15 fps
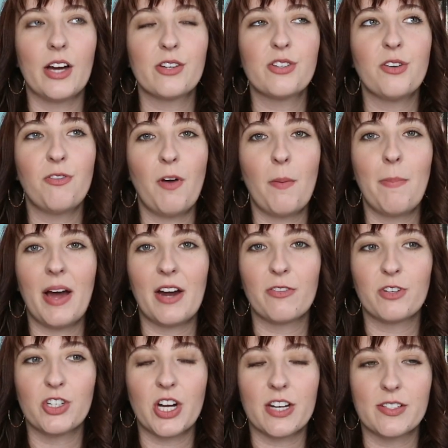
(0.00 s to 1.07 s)
I also felt
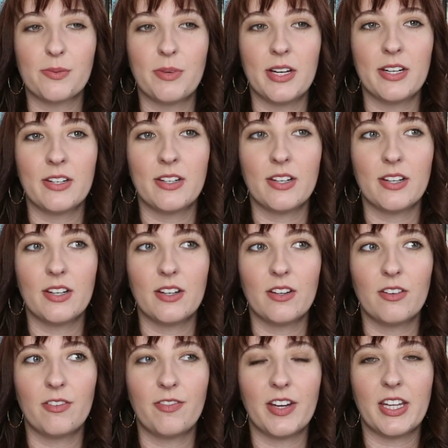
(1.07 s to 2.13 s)
bad for Jasmine
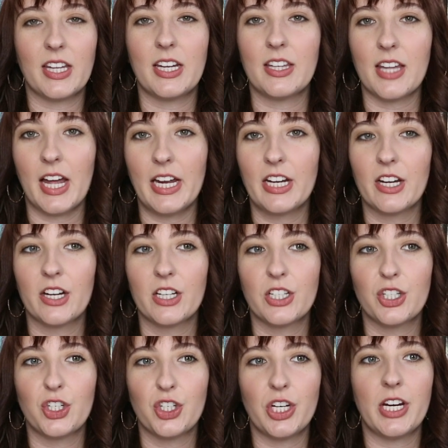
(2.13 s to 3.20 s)
feeling like
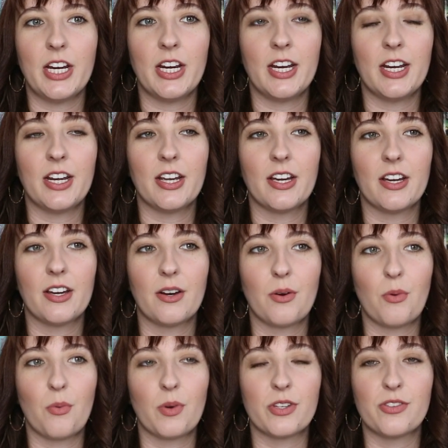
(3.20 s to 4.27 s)
she
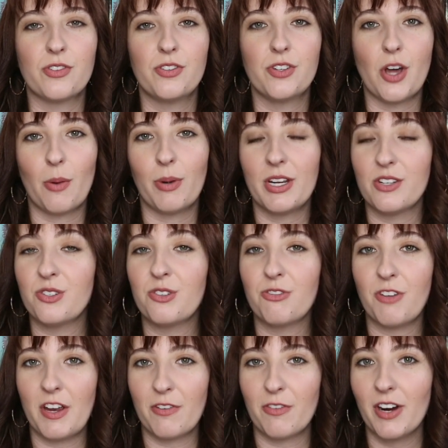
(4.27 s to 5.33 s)
was nobody's
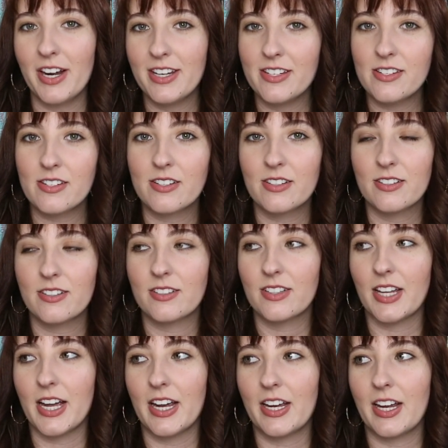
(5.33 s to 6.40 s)
favorite.
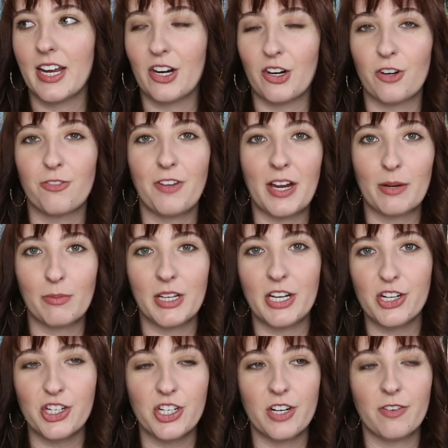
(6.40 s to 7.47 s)
Like in her
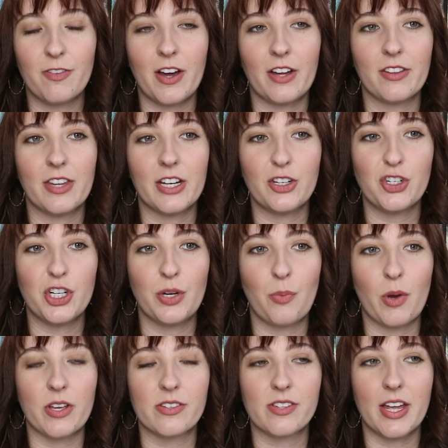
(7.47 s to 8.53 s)
family, she felt that she
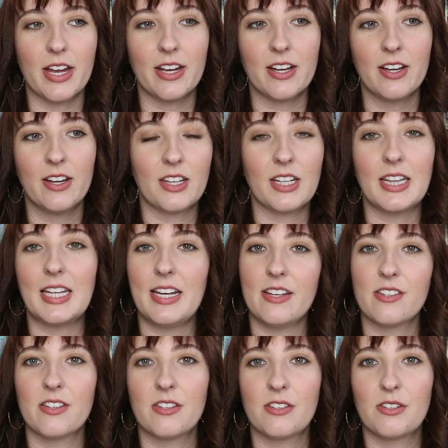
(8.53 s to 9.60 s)
was like the
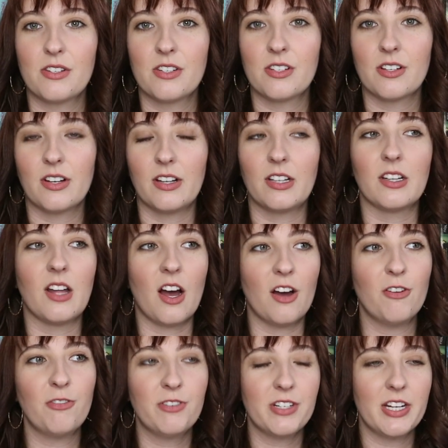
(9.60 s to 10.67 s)
least
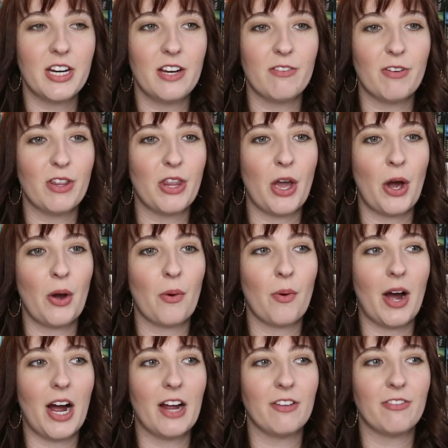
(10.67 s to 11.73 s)
loved, even
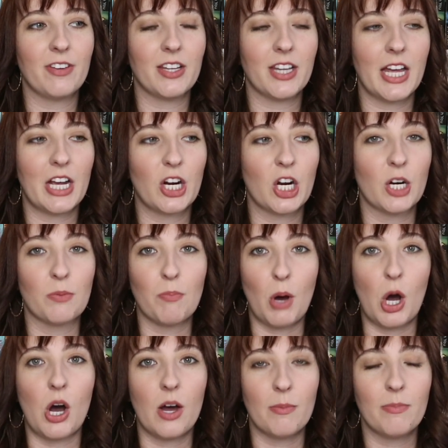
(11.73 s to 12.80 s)
though I feel like her
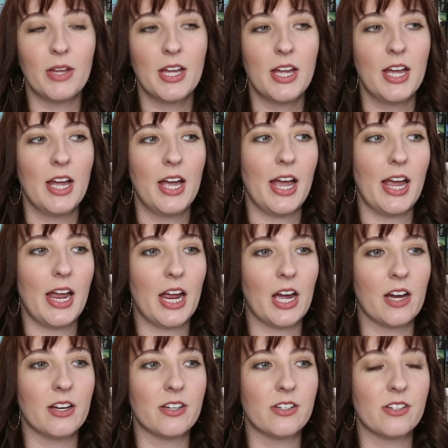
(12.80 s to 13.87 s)
mom
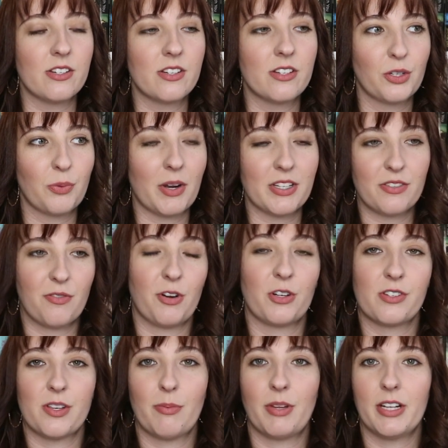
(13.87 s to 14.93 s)
and the rest of her
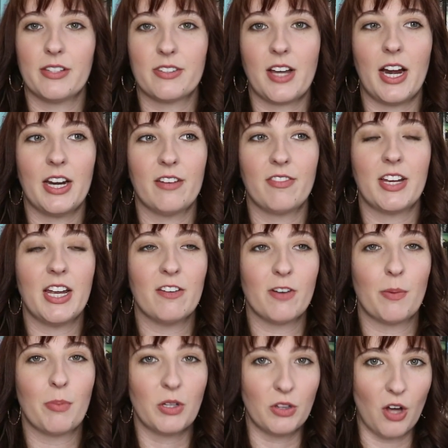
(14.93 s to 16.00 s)
siblings kind of gave
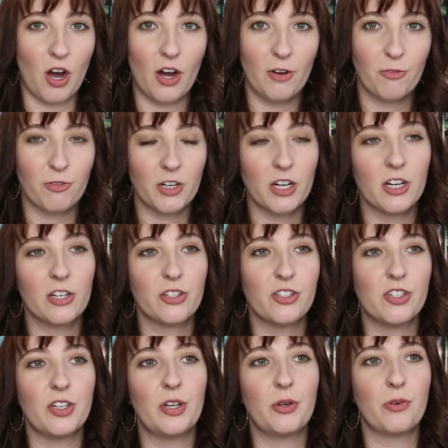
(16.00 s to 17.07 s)
up a lot for her
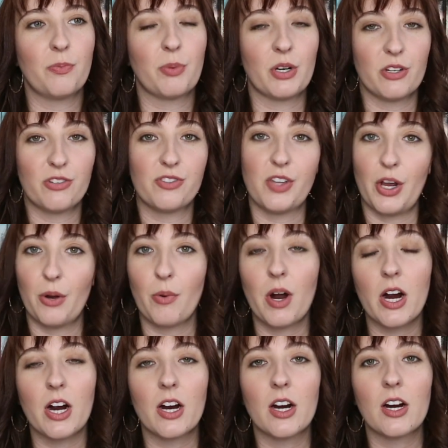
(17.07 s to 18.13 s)
to pursue
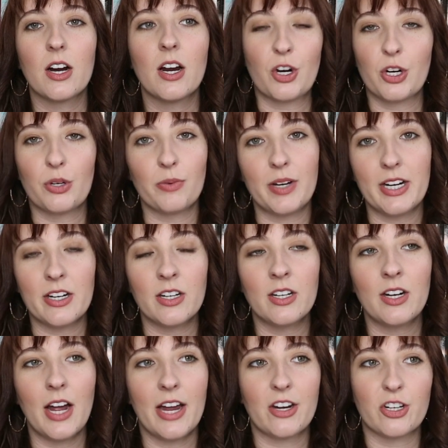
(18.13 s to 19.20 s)
her
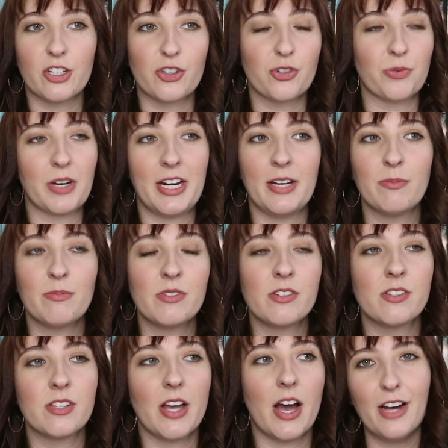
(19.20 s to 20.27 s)
career and her
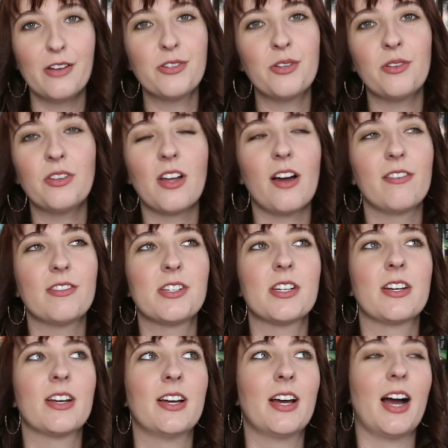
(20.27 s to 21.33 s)
dreams. I also
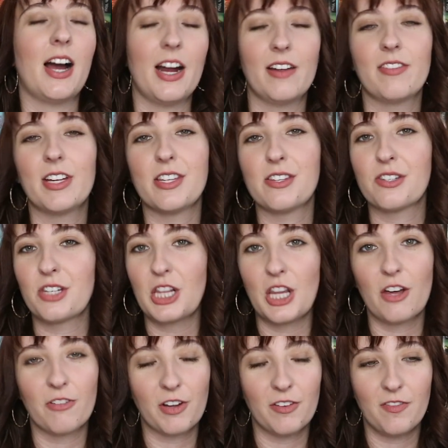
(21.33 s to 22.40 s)
loved Ivan's
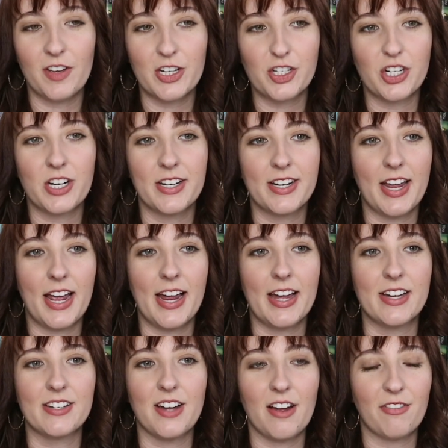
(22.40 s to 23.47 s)
love confession
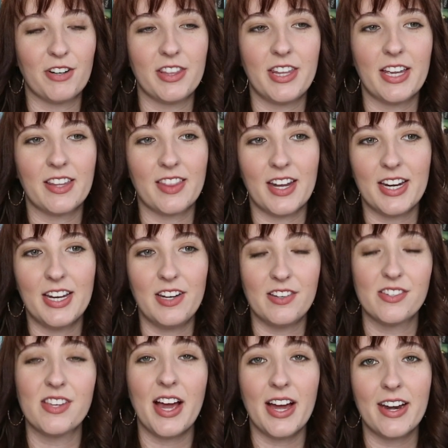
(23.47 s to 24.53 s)
and everything that he
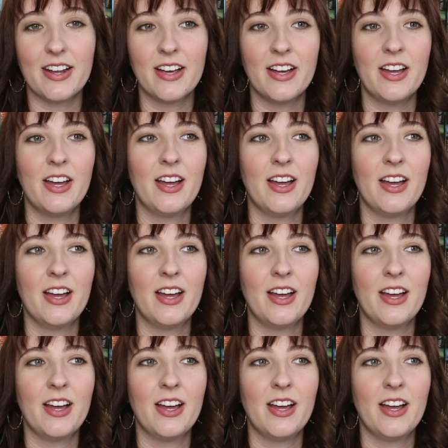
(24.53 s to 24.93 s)
said.